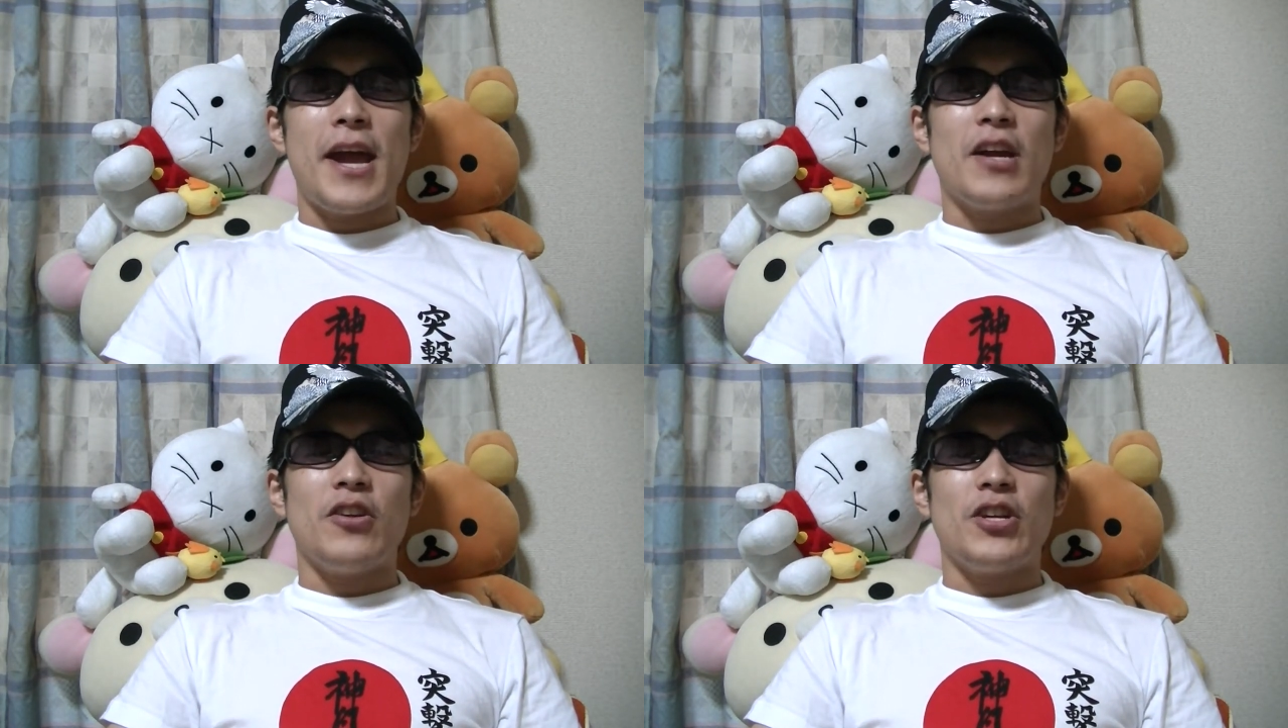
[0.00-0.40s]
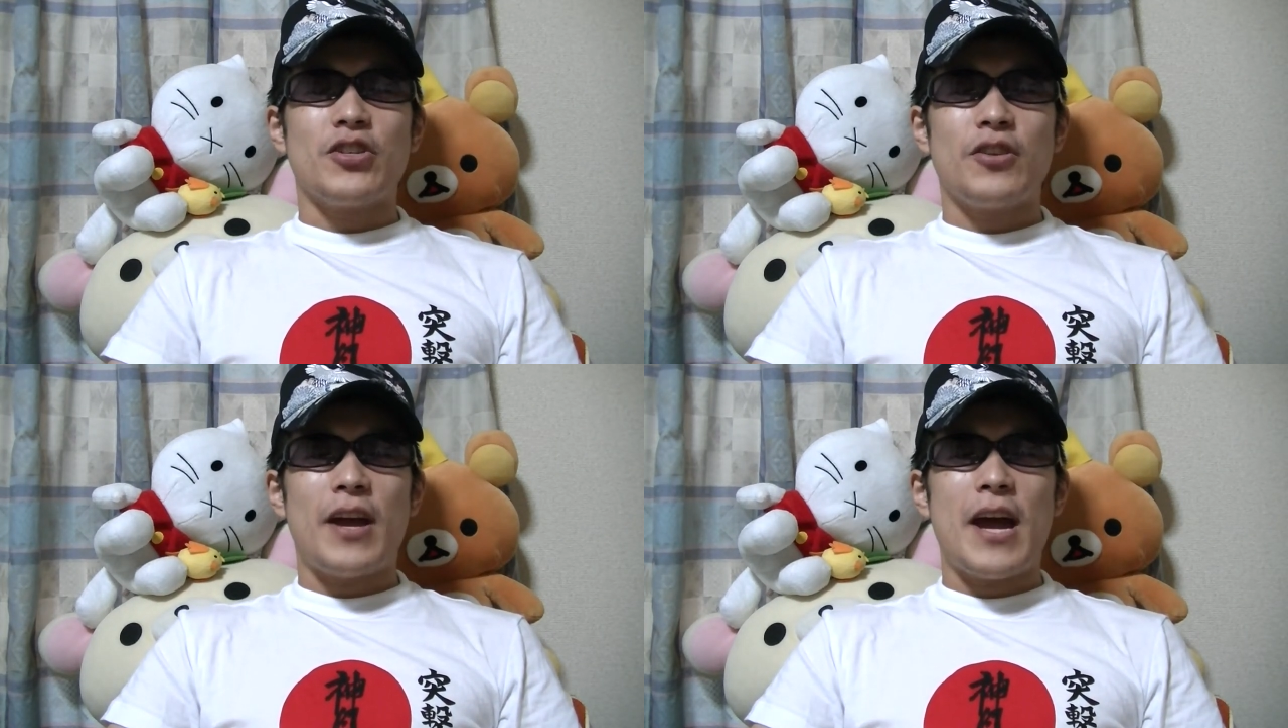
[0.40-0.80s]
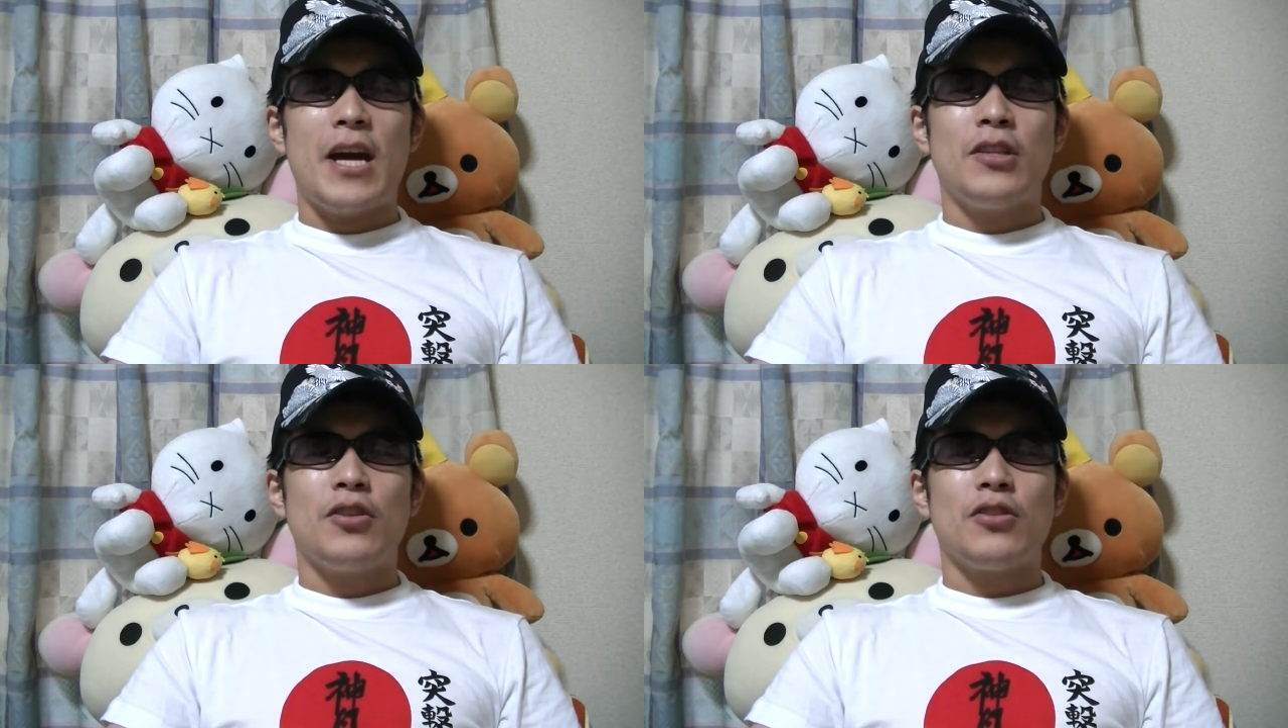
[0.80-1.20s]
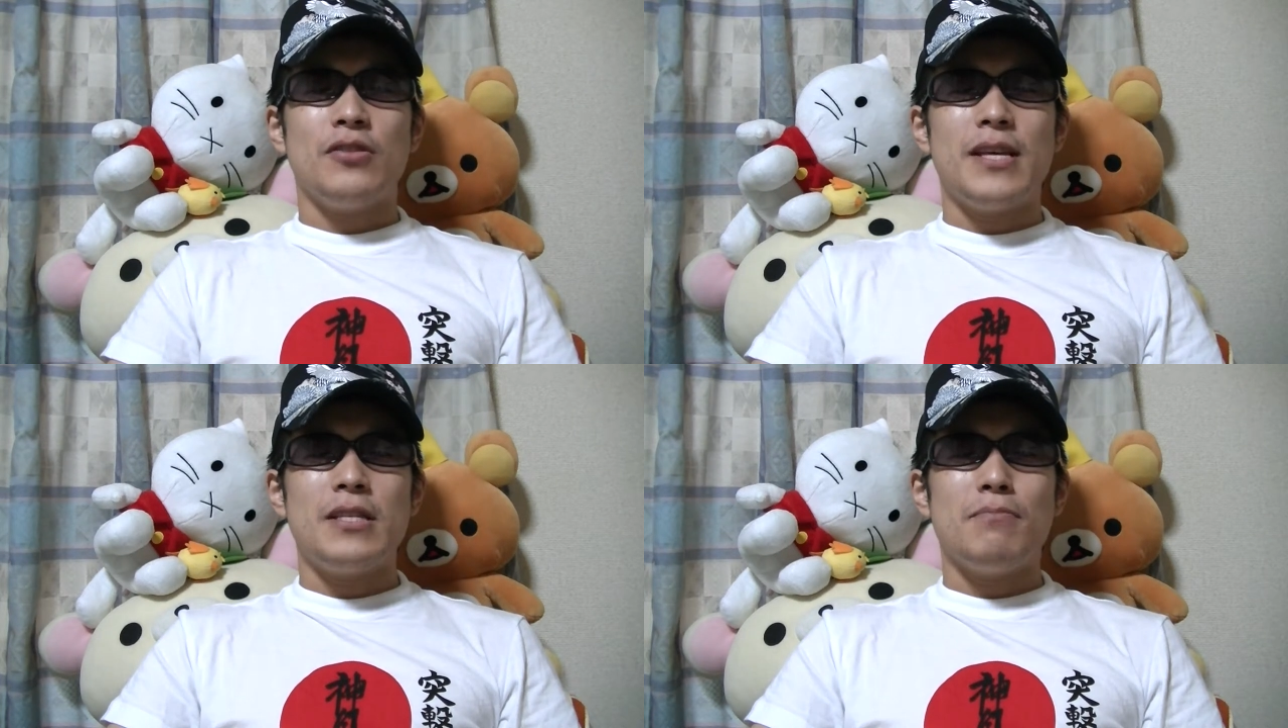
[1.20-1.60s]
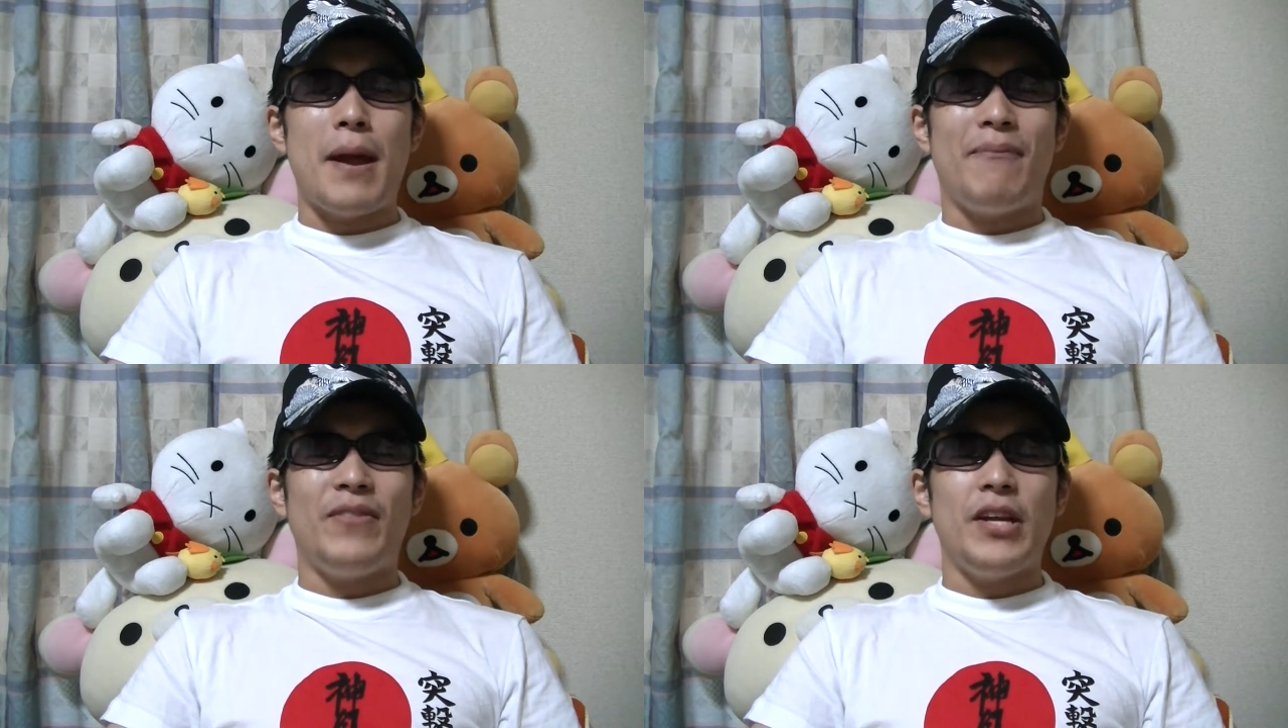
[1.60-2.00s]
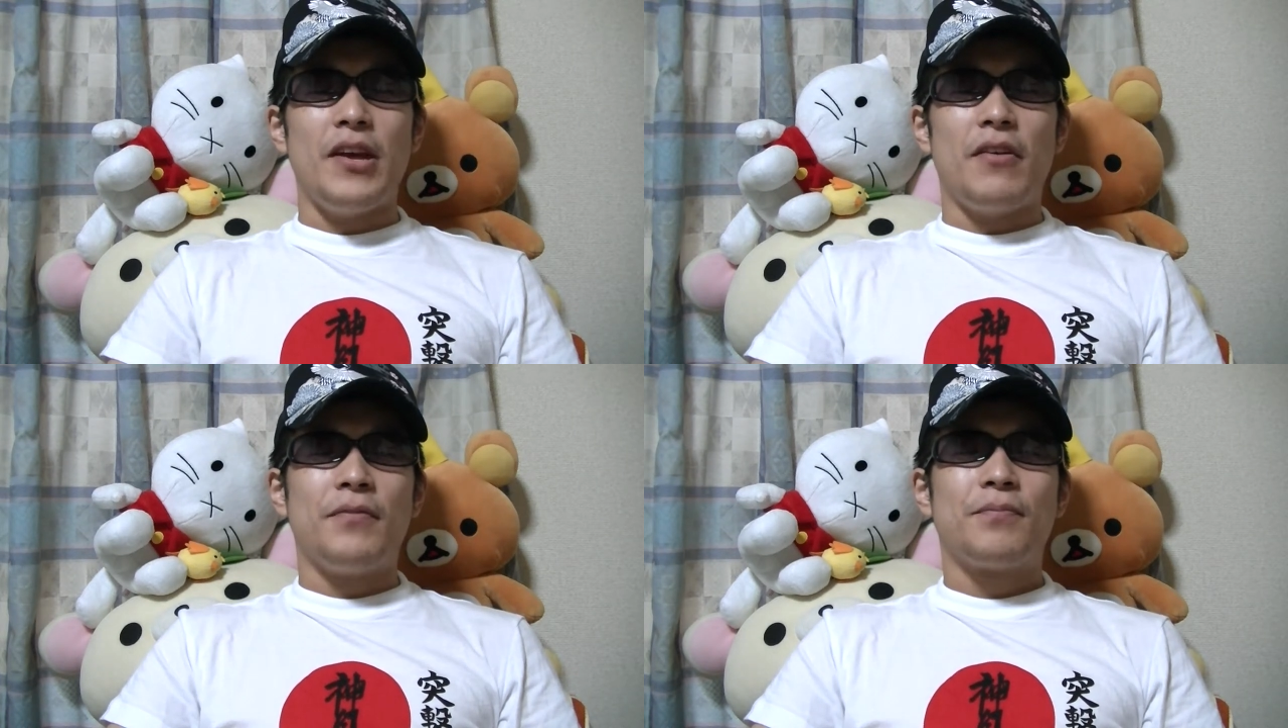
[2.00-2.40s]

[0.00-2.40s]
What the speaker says: English and today's my video.